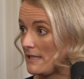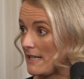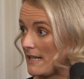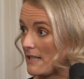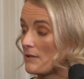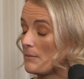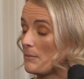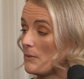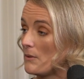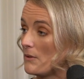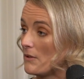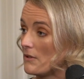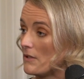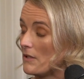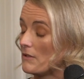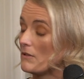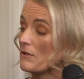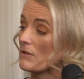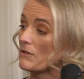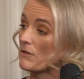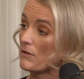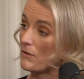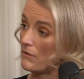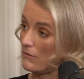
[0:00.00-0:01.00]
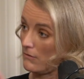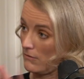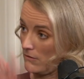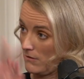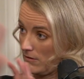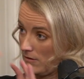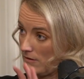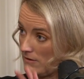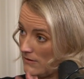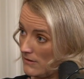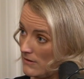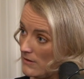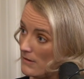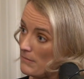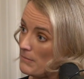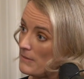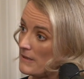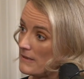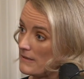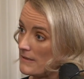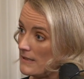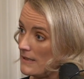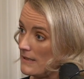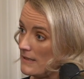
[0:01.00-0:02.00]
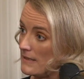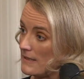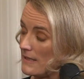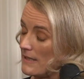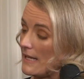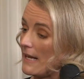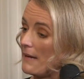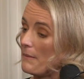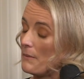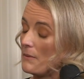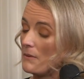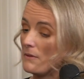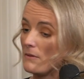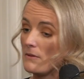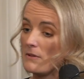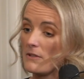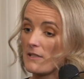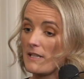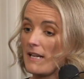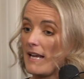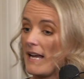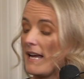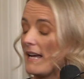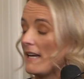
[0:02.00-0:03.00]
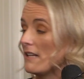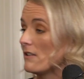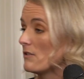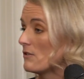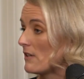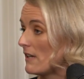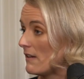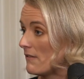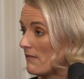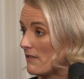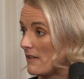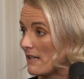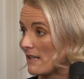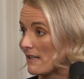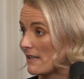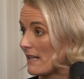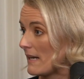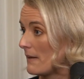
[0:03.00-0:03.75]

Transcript: dashboard that looks across the business, and that will look at traffic,